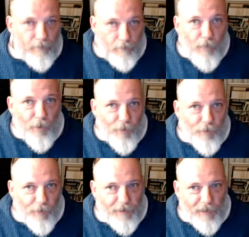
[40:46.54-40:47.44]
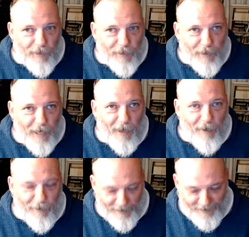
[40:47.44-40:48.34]
more than what they are now,
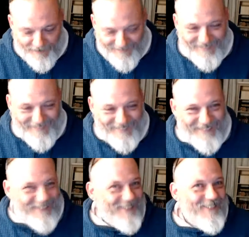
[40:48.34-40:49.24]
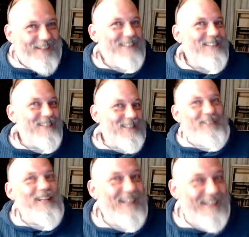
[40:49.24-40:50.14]
right? Otherwise, you're
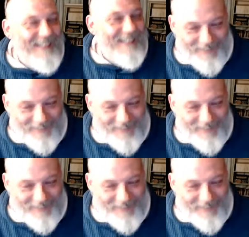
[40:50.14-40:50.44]
not getting